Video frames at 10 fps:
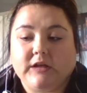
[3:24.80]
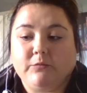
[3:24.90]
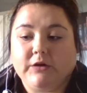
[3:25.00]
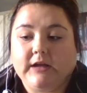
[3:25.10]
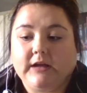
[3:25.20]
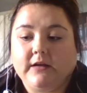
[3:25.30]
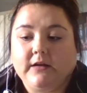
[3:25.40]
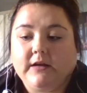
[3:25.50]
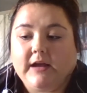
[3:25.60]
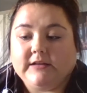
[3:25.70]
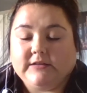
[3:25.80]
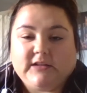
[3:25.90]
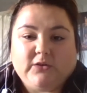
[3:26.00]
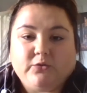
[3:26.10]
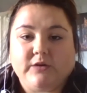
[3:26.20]
the community,
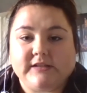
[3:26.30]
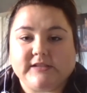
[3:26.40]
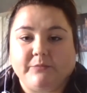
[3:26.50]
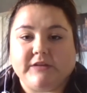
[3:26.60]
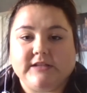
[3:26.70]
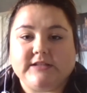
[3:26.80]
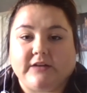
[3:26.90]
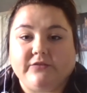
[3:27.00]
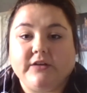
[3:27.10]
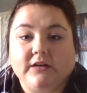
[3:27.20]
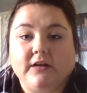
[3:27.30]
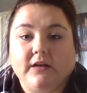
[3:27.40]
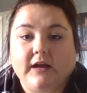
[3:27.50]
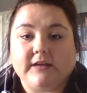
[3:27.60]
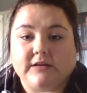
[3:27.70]
you know, as something different
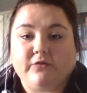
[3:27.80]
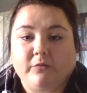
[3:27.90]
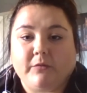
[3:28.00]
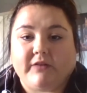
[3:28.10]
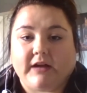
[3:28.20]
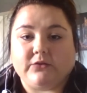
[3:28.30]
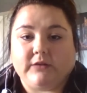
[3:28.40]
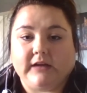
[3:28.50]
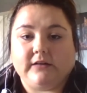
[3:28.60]
as a form of adult